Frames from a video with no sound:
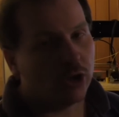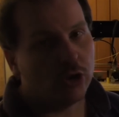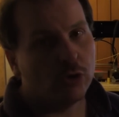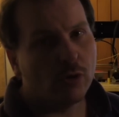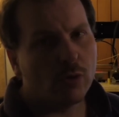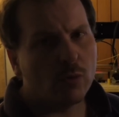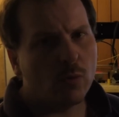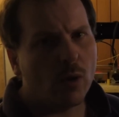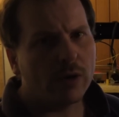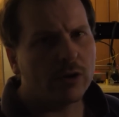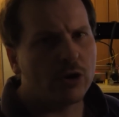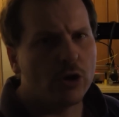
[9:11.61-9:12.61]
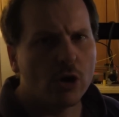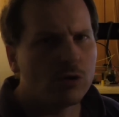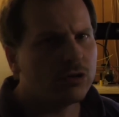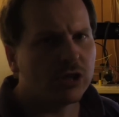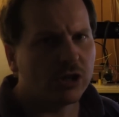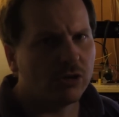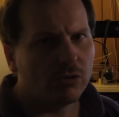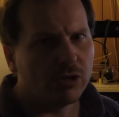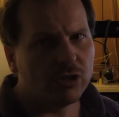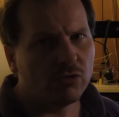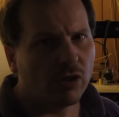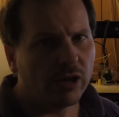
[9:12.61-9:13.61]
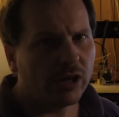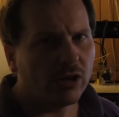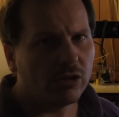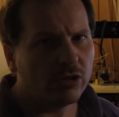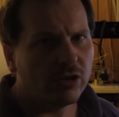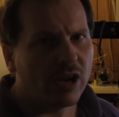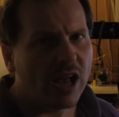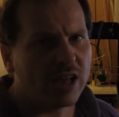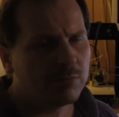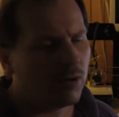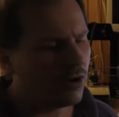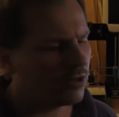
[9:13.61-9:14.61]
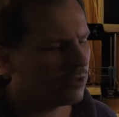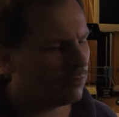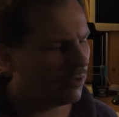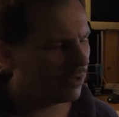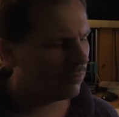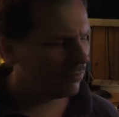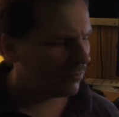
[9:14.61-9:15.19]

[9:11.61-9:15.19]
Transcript: You don't want no security running on your NAS box, but